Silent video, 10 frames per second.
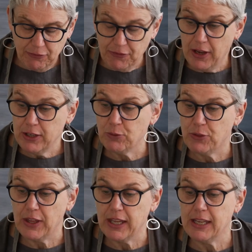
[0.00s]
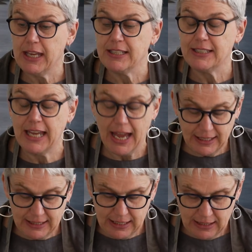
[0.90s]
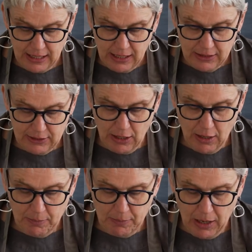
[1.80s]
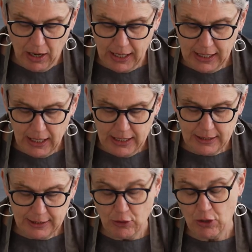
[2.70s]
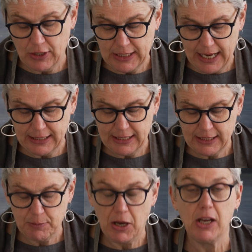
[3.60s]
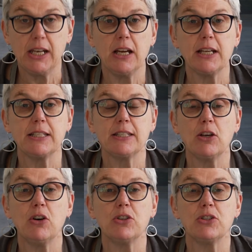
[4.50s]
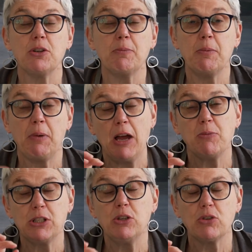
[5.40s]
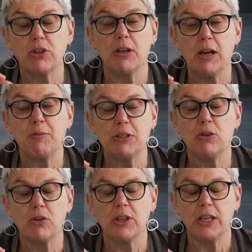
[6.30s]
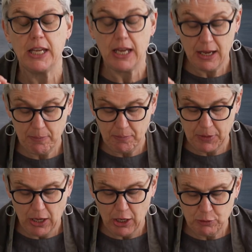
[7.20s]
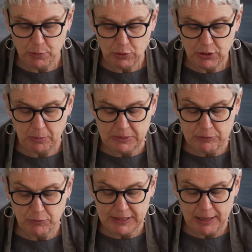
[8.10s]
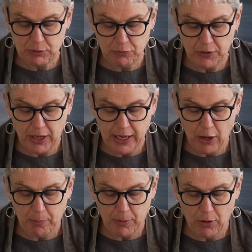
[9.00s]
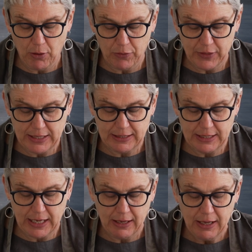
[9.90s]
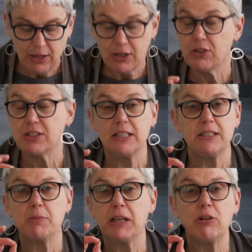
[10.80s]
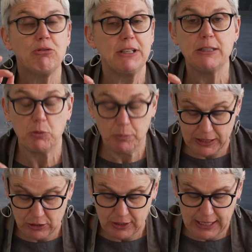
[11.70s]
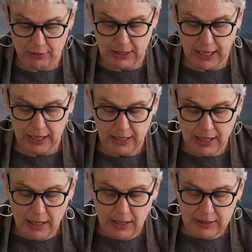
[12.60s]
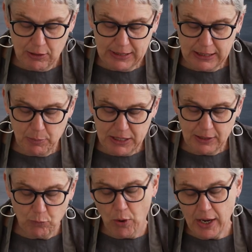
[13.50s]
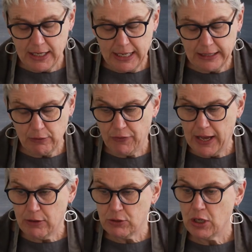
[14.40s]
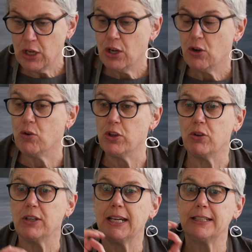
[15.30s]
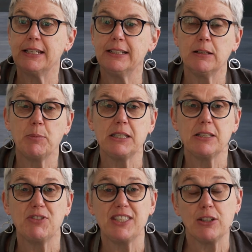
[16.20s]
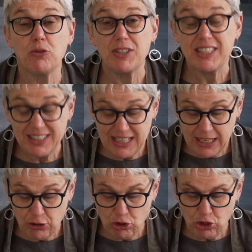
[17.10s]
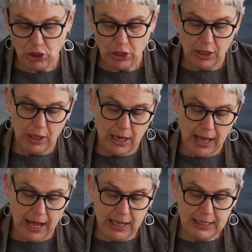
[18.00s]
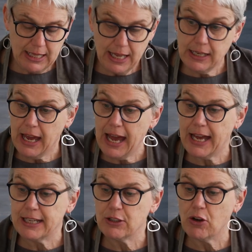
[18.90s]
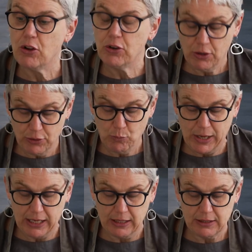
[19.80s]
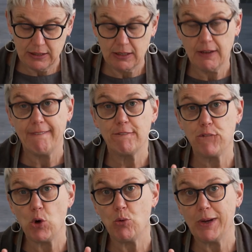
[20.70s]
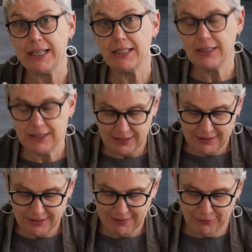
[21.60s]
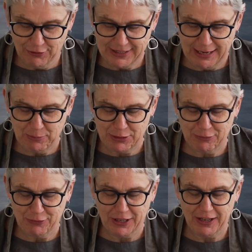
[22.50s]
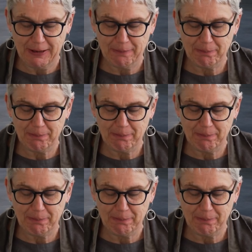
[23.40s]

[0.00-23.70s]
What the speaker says: final thing is to add in some highlights. So you could add in some highlights onto. I would look the large blue damselfly up on the internet because there's some incredible pictures out there. So little bits of white needle felt, or you could add in little bits of silver stitch, and then add on the wings, 4 wings for a damselfly.